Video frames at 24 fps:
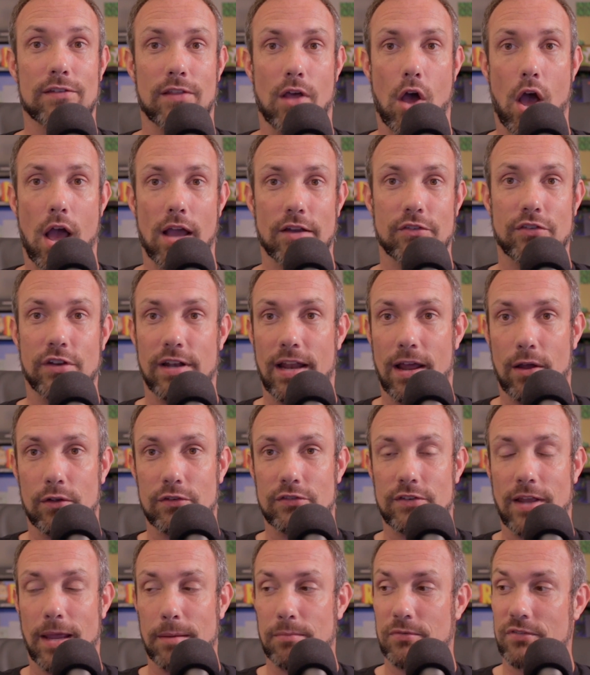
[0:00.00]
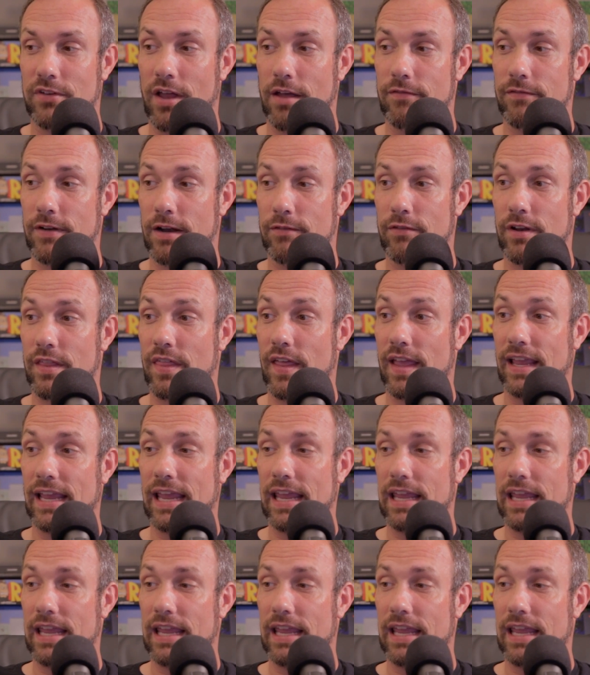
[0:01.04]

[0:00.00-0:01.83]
the auction house type stuff and everything,